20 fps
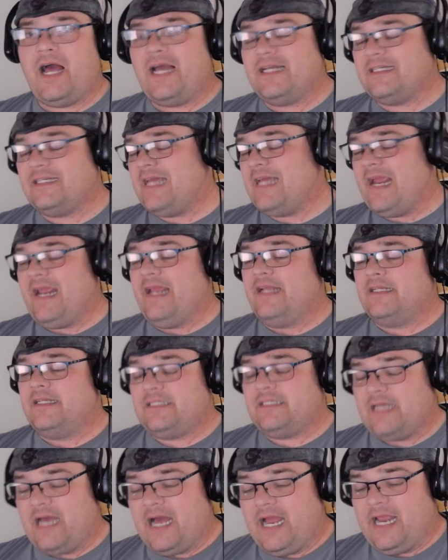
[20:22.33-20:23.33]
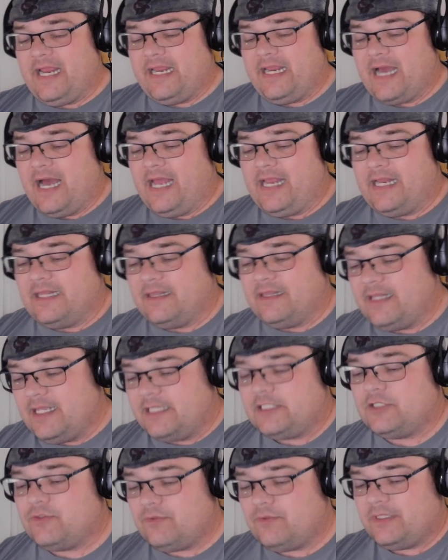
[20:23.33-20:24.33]
I can't. I
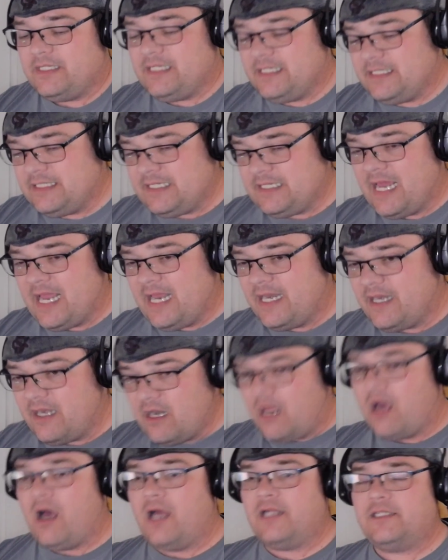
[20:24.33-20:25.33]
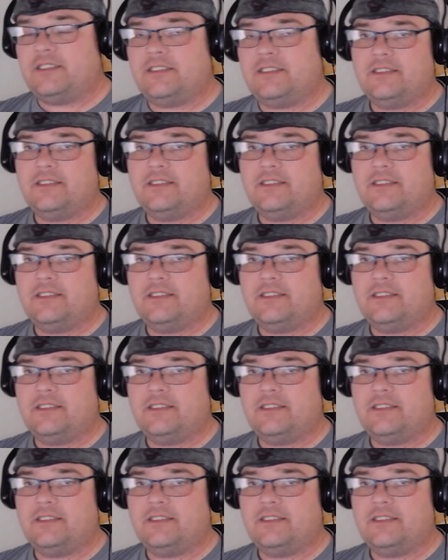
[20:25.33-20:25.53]
literally cannot.